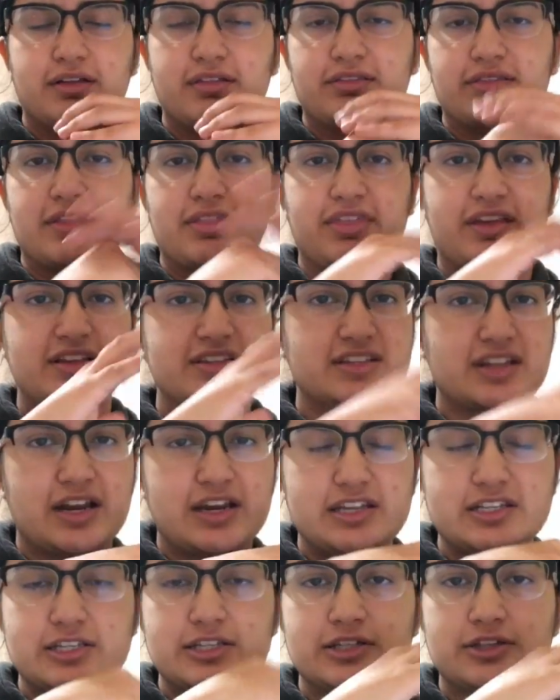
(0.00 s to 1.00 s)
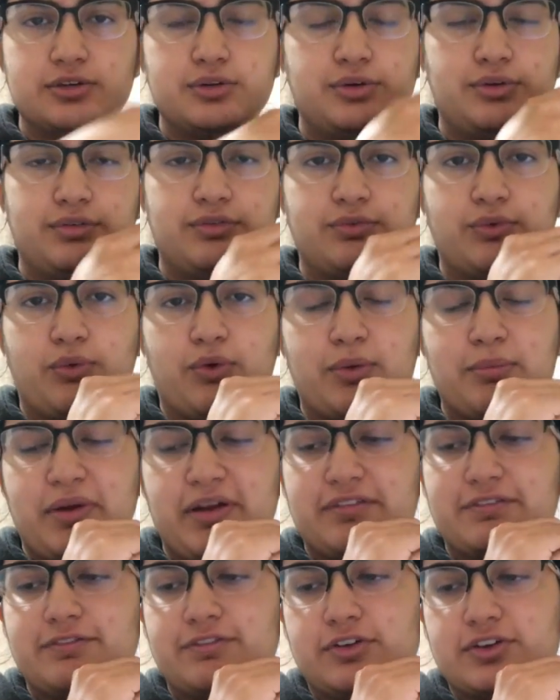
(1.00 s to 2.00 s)
the things that I need to do for my
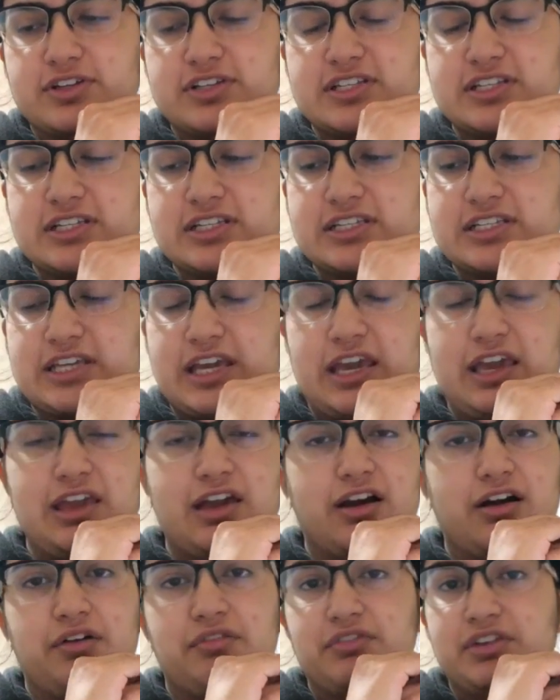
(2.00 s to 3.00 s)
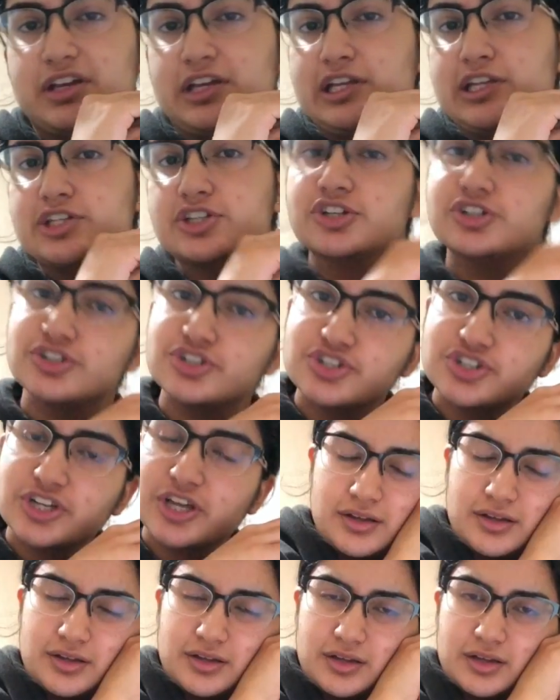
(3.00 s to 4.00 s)
first day of
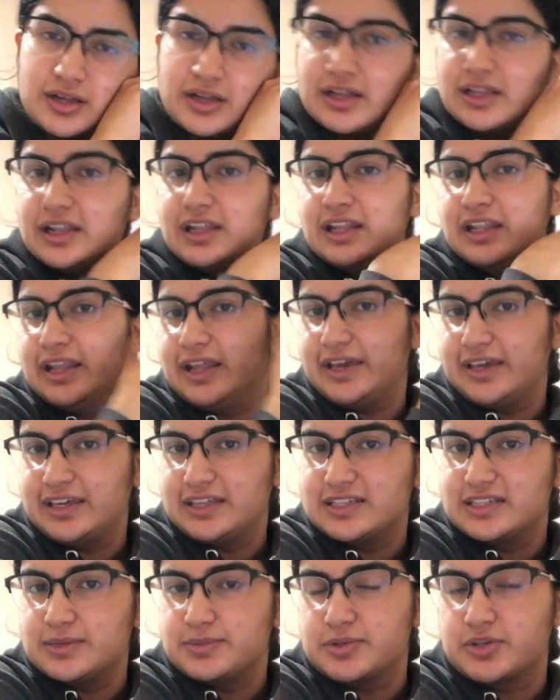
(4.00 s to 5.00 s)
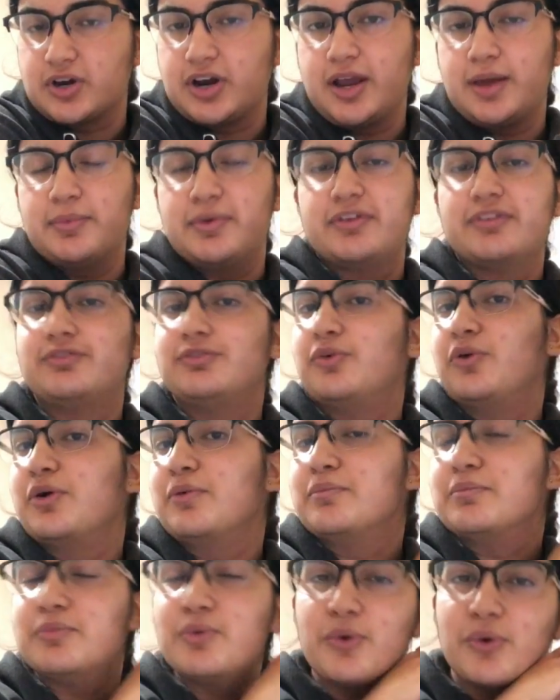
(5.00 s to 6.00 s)
internship. Like and subscribe for
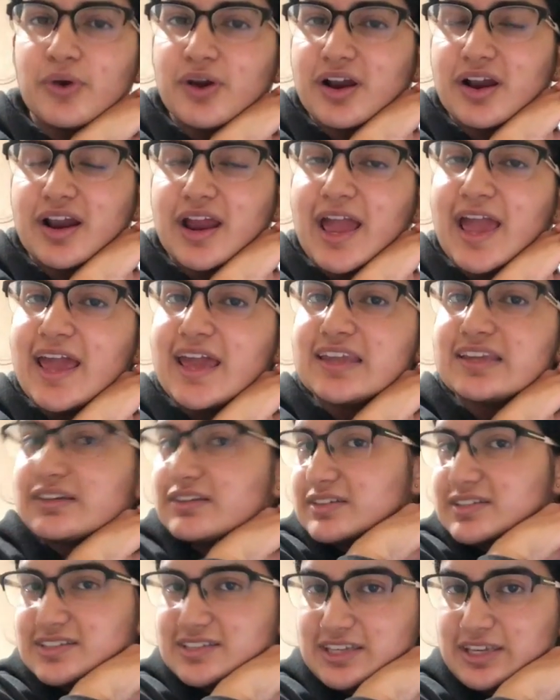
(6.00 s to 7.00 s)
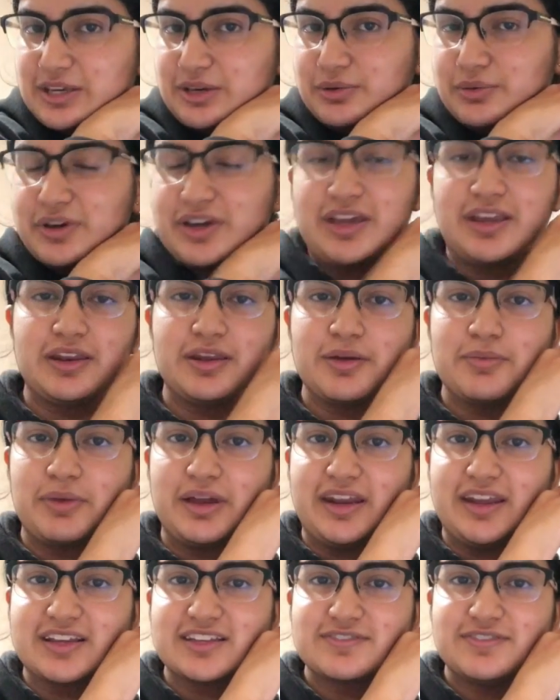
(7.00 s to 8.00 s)
more, and I'll see you in my
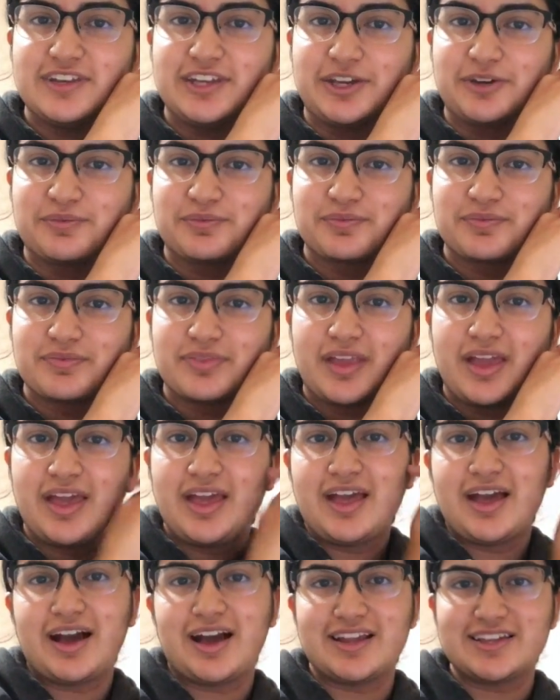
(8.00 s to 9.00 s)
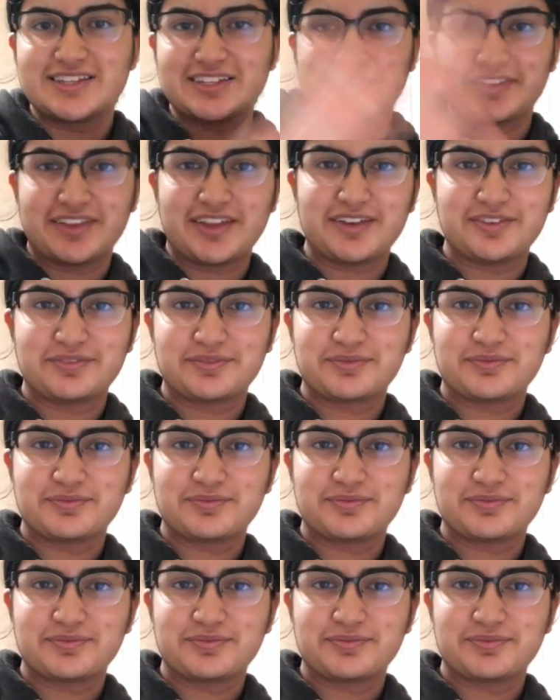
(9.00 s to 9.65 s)
next video. Until then.